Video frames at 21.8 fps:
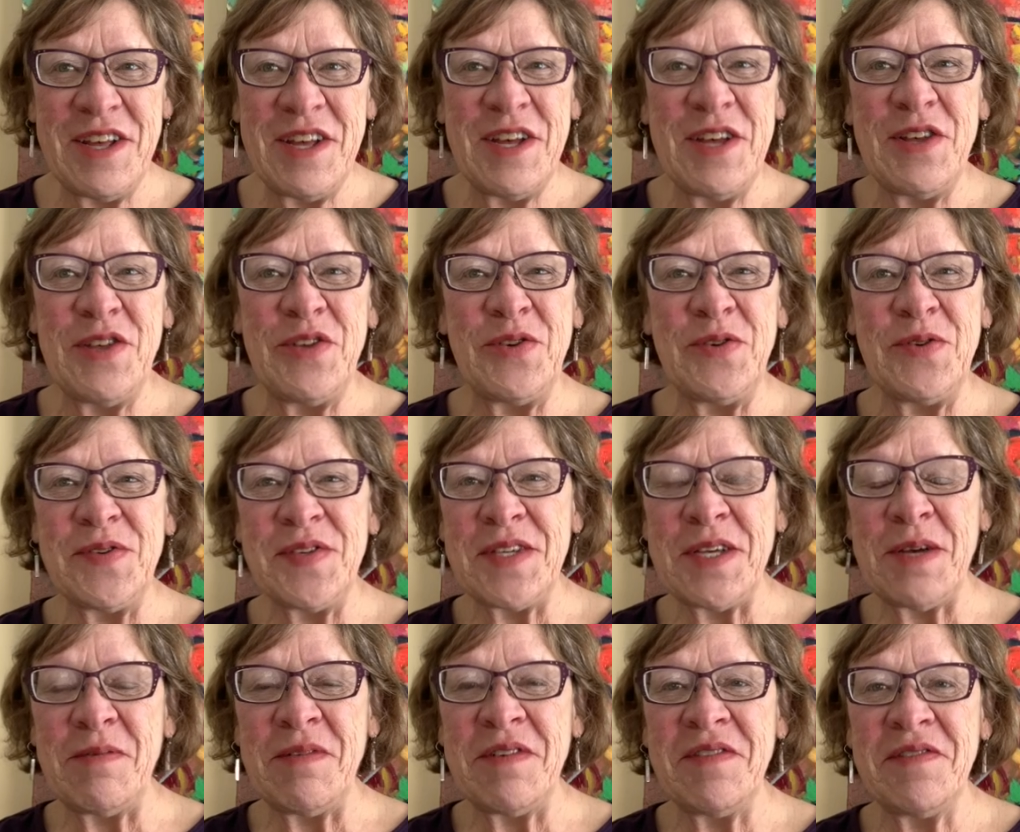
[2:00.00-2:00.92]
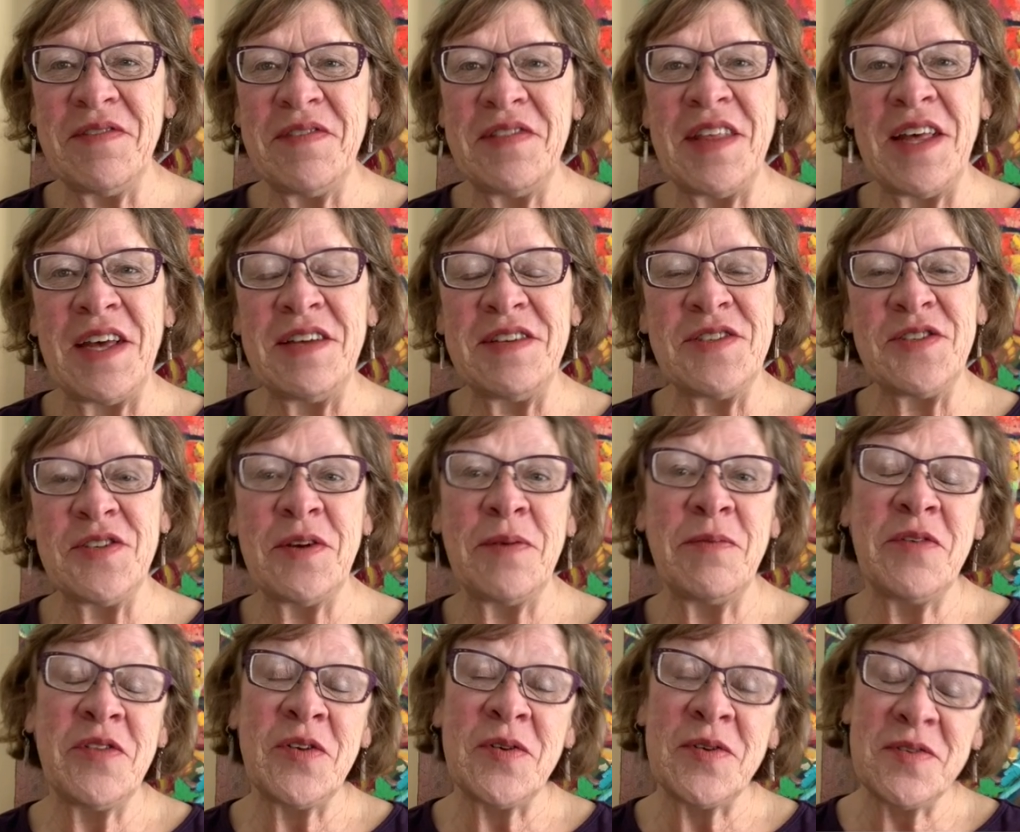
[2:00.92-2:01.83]
through some
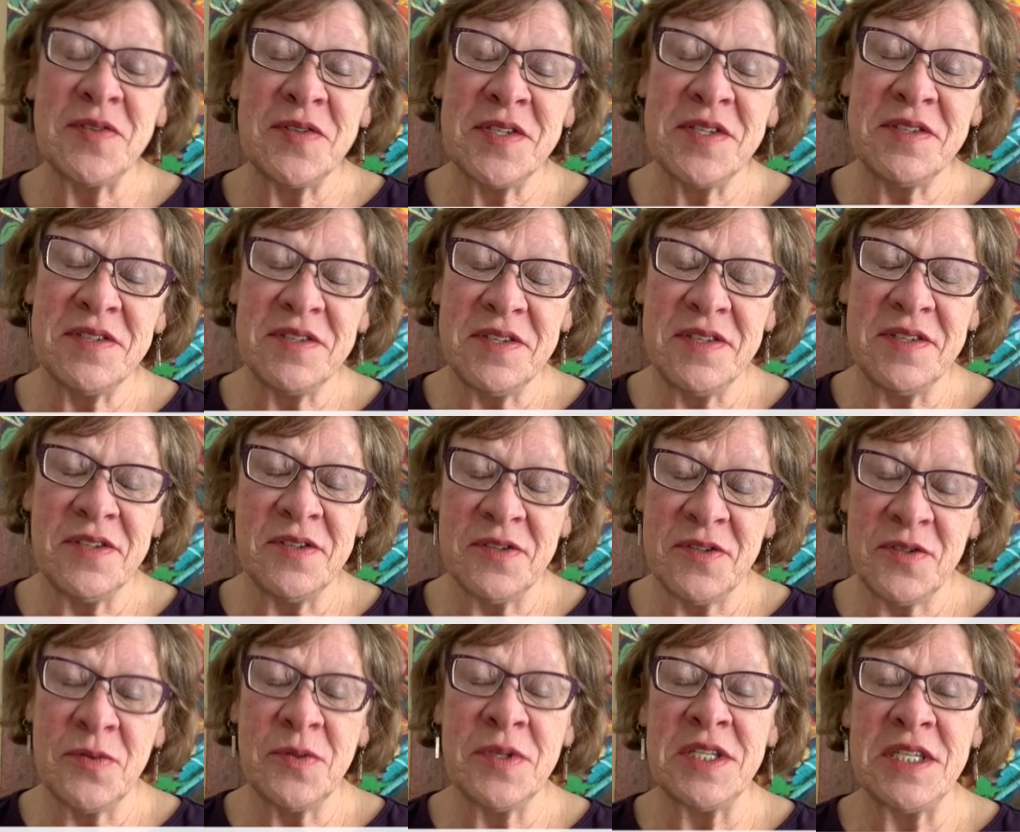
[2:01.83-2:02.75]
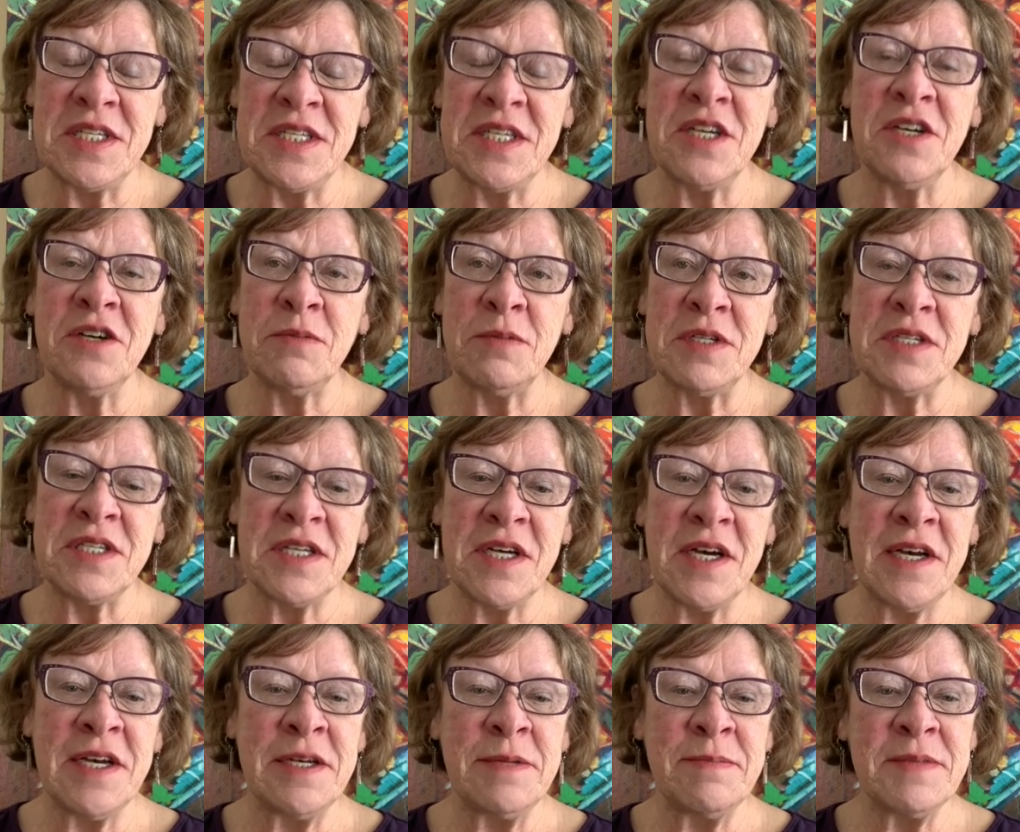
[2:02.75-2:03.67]
of those really terrible
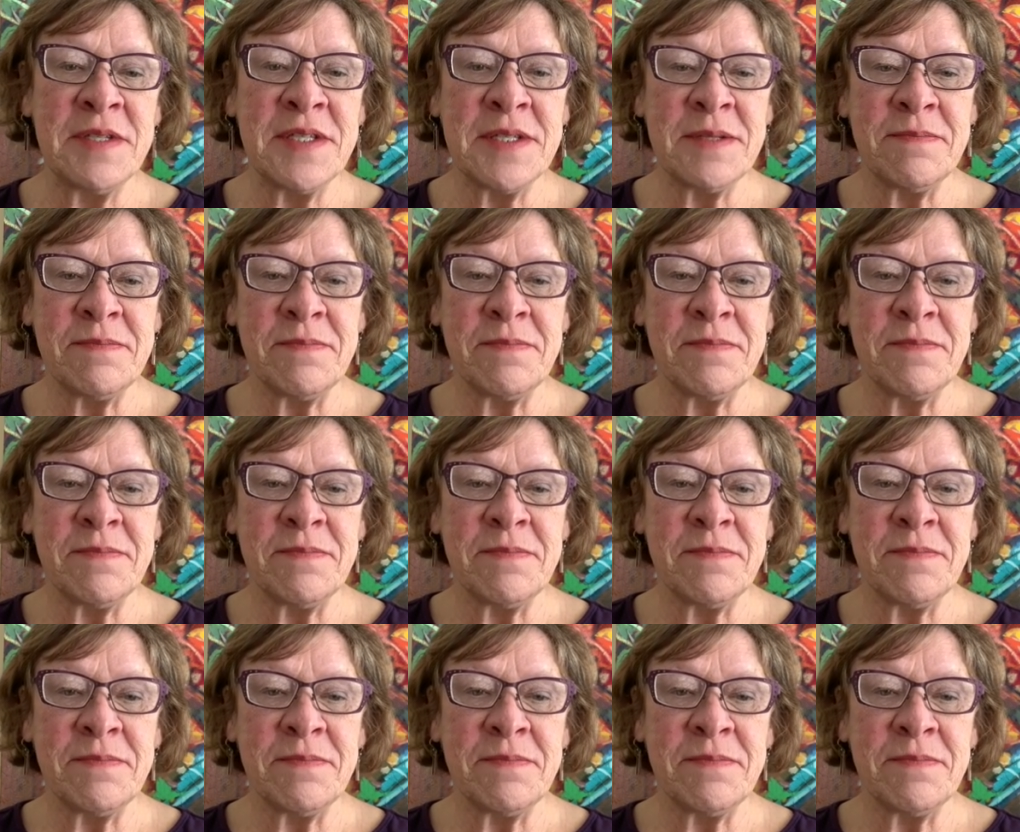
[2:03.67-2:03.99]
times.